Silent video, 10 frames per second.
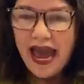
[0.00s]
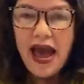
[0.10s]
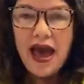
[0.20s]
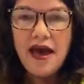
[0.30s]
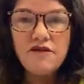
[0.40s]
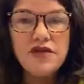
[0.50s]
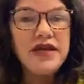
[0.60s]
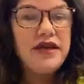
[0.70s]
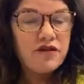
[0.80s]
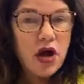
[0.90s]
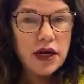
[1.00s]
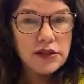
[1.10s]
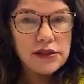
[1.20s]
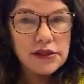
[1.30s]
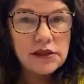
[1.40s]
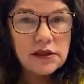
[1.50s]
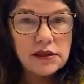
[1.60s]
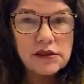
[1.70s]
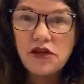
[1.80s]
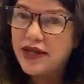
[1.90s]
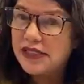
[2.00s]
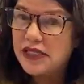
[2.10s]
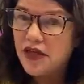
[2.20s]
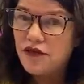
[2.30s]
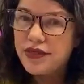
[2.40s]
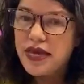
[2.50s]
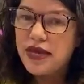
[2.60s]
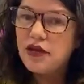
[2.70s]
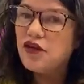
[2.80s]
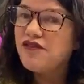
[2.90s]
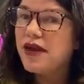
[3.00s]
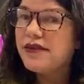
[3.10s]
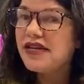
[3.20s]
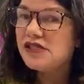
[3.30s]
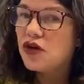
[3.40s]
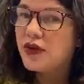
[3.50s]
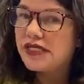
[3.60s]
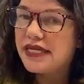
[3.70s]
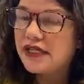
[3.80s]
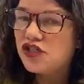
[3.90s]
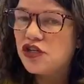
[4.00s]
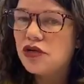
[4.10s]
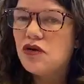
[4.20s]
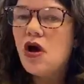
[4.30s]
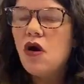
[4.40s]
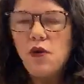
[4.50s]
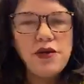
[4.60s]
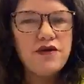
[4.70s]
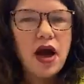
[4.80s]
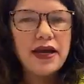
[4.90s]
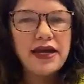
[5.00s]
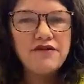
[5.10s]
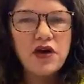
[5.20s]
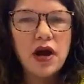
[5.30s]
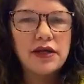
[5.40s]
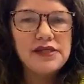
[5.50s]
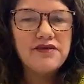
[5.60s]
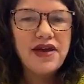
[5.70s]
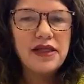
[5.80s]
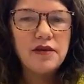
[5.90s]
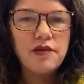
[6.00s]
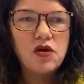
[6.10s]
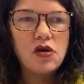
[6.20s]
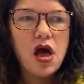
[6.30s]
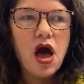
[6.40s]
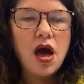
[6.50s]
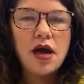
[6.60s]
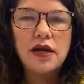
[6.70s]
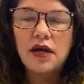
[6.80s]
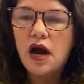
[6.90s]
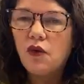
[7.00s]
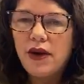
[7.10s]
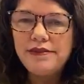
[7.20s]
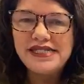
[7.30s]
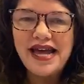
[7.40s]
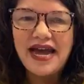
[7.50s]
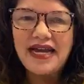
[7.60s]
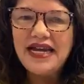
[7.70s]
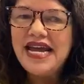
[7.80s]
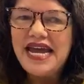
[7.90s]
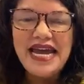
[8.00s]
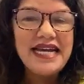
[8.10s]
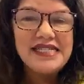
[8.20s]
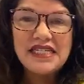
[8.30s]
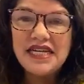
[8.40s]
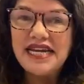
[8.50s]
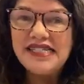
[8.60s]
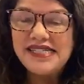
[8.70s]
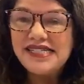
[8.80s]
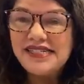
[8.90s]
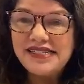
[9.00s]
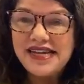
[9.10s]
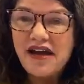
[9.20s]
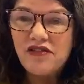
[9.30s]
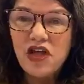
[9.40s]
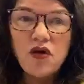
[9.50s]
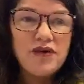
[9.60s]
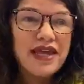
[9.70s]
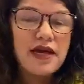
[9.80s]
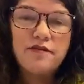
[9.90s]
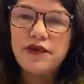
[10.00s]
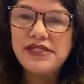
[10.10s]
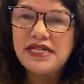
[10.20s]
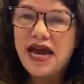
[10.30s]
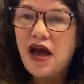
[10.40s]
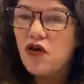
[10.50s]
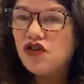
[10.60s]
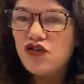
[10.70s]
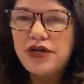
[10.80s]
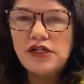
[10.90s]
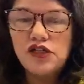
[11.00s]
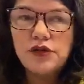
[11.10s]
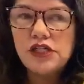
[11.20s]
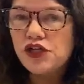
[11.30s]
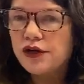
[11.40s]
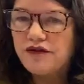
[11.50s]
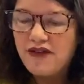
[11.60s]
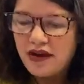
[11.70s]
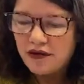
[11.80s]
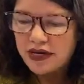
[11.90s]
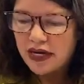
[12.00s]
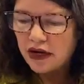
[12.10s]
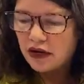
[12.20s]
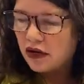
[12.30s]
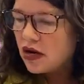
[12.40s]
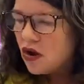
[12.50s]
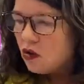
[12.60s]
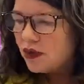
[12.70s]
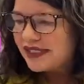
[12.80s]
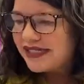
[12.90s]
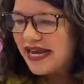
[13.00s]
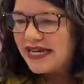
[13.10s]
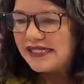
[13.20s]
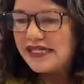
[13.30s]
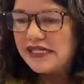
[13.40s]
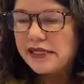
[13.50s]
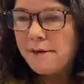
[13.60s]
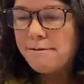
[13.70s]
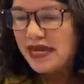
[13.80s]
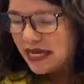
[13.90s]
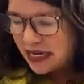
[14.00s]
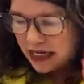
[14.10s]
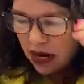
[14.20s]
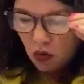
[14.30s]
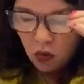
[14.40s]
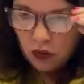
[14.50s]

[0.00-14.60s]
We have gift cards so that's another thing. Your family doesn't know what to get you. We've got gift cards available on our website. It's an instant download. They can print it out. You can do it to your favorite knitter. What's nice is being